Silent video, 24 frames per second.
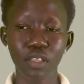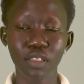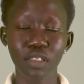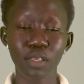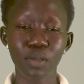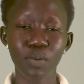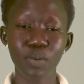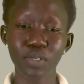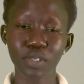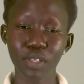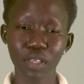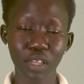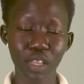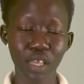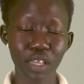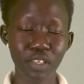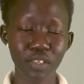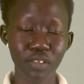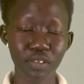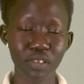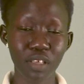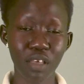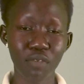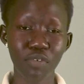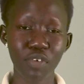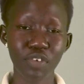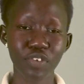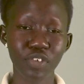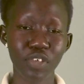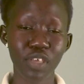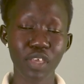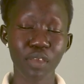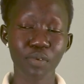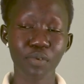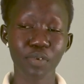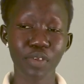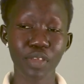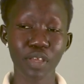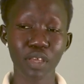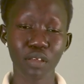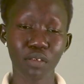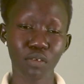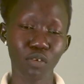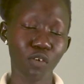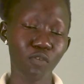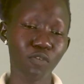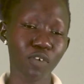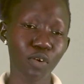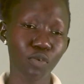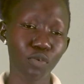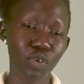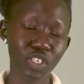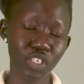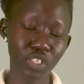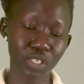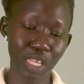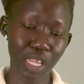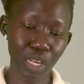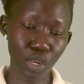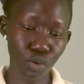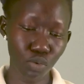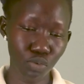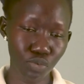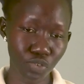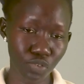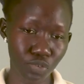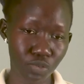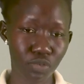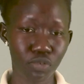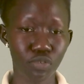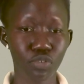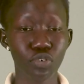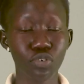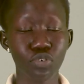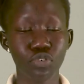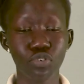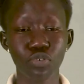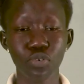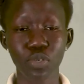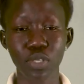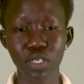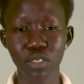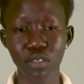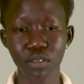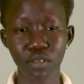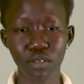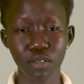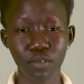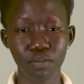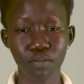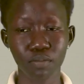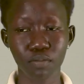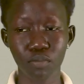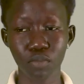there is a larger surface area over which they lose nutrients.